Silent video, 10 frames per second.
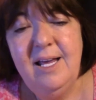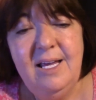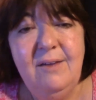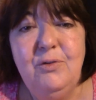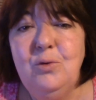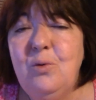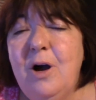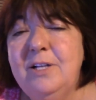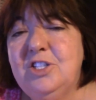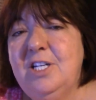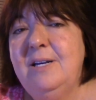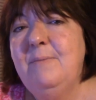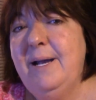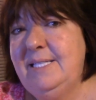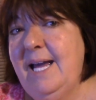If you watched
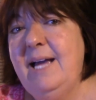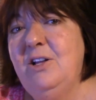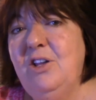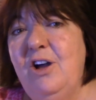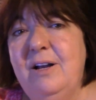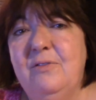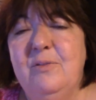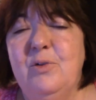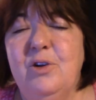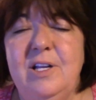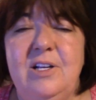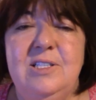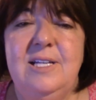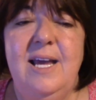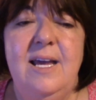my tag along from earlier
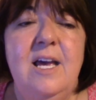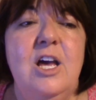today,